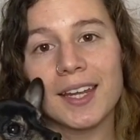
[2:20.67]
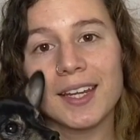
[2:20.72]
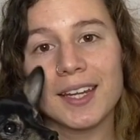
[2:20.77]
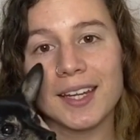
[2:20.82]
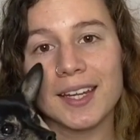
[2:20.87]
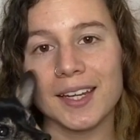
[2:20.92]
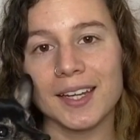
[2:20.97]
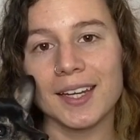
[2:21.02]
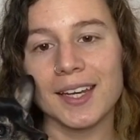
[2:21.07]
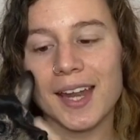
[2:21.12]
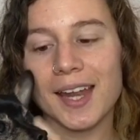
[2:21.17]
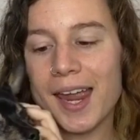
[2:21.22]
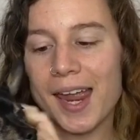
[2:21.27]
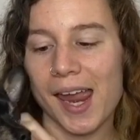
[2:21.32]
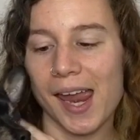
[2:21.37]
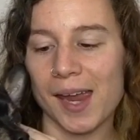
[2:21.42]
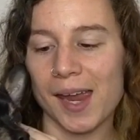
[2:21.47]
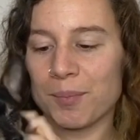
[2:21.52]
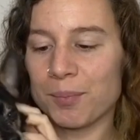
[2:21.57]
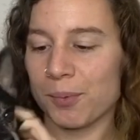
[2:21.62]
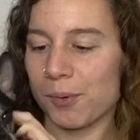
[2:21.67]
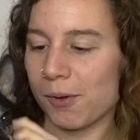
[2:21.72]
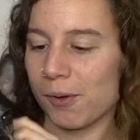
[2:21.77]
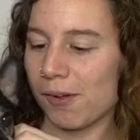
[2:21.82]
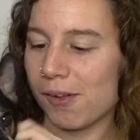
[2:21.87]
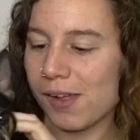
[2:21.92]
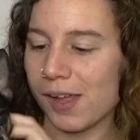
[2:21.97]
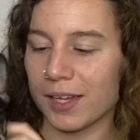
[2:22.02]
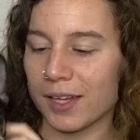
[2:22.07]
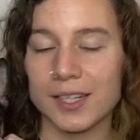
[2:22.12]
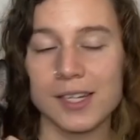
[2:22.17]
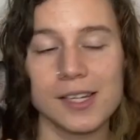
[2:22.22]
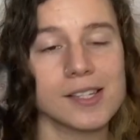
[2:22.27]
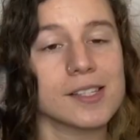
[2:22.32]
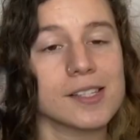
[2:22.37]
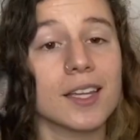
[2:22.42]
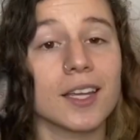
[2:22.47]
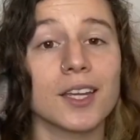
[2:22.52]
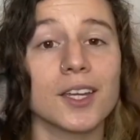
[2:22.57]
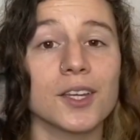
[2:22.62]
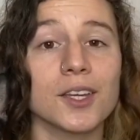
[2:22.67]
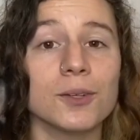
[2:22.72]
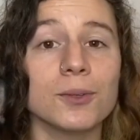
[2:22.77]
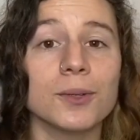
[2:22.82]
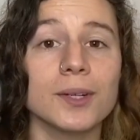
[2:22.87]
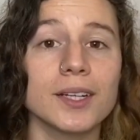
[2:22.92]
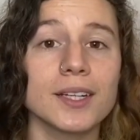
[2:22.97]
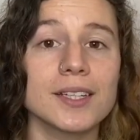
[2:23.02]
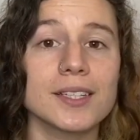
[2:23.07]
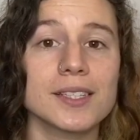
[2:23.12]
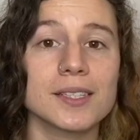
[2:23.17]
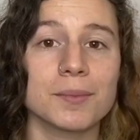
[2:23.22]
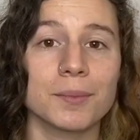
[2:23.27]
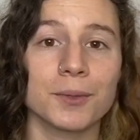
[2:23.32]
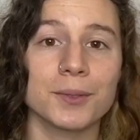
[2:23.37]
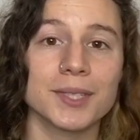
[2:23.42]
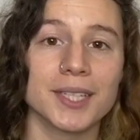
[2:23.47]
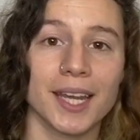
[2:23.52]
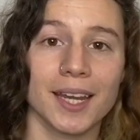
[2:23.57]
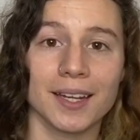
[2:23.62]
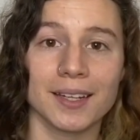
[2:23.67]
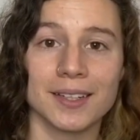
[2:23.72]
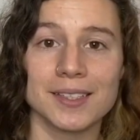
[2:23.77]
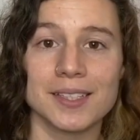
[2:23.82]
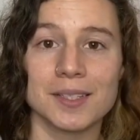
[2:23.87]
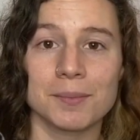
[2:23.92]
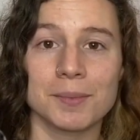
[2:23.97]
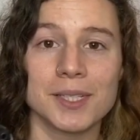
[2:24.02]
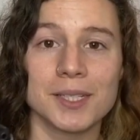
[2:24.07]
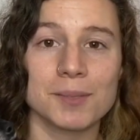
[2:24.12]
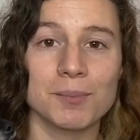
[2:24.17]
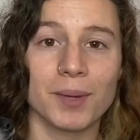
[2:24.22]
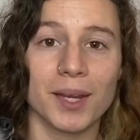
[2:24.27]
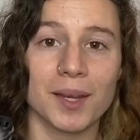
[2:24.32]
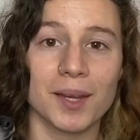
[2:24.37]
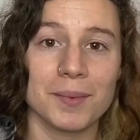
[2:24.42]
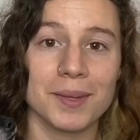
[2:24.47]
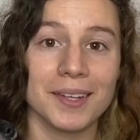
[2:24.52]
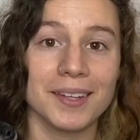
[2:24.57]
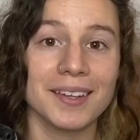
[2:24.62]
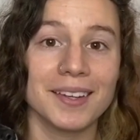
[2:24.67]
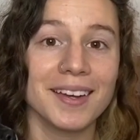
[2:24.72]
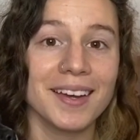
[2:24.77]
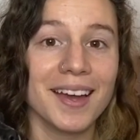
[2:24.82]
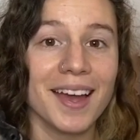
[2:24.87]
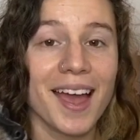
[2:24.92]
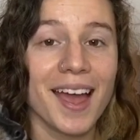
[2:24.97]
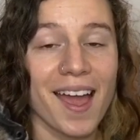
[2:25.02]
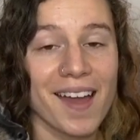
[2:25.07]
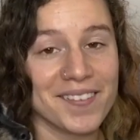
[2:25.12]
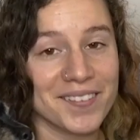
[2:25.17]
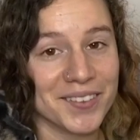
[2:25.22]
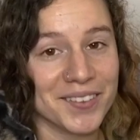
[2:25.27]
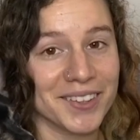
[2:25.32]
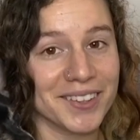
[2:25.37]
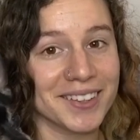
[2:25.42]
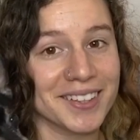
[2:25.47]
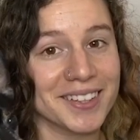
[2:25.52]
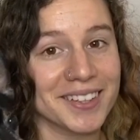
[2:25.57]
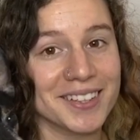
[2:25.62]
in April, and he's the cutest, most handsomest baby ever.